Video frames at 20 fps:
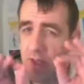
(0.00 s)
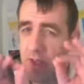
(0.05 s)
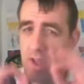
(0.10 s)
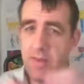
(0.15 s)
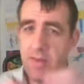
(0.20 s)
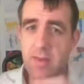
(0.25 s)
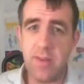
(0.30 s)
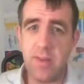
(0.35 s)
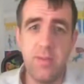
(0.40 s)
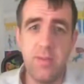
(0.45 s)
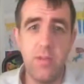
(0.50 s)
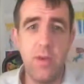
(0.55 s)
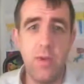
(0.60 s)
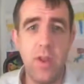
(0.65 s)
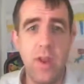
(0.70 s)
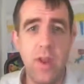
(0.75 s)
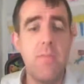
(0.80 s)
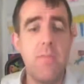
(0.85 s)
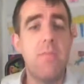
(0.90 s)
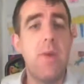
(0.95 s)
have as small
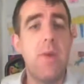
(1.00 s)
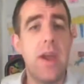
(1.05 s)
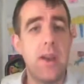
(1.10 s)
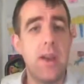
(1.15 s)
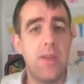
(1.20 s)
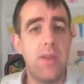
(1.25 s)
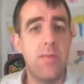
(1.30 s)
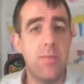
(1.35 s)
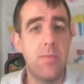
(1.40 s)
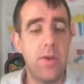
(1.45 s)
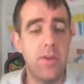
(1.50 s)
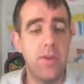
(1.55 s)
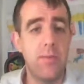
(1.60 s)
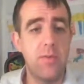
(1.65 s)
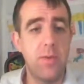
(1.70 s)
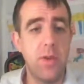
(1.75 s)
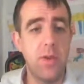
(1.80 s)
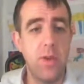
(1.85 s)
an impact as possible